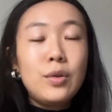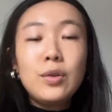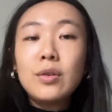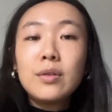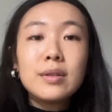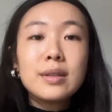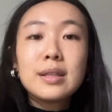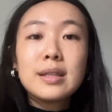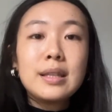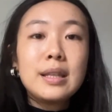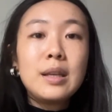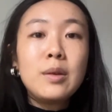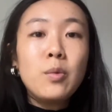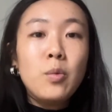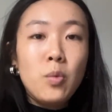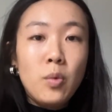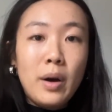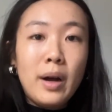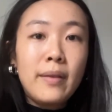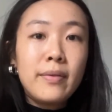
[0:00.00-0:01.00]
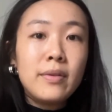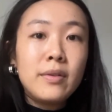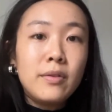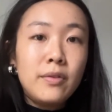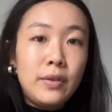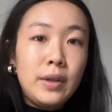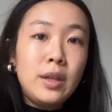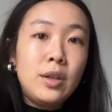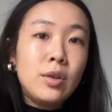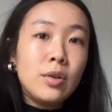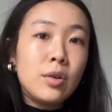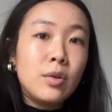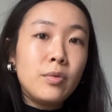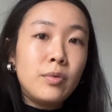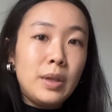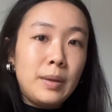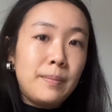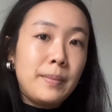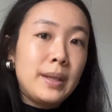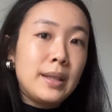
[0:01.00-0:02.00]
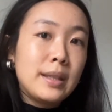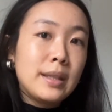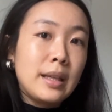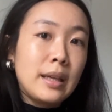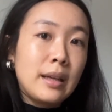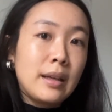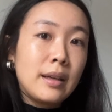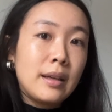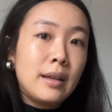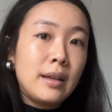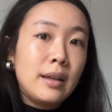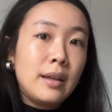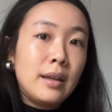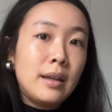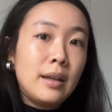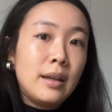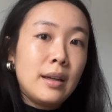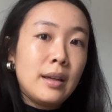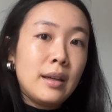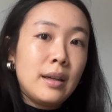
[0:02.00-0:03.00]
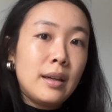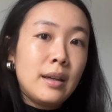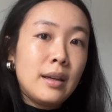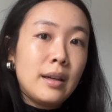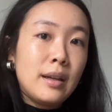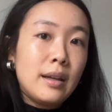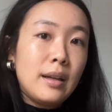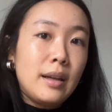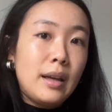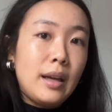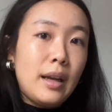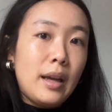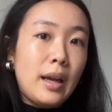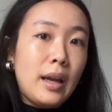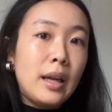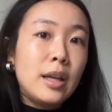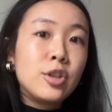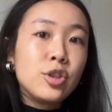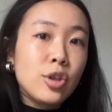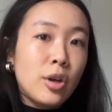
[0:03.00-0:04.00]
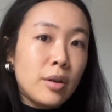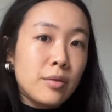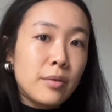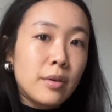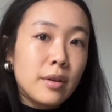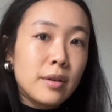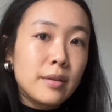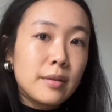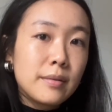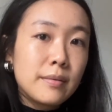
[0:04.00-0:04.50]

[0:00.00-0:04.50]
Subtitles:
don't see one video repeating a genre.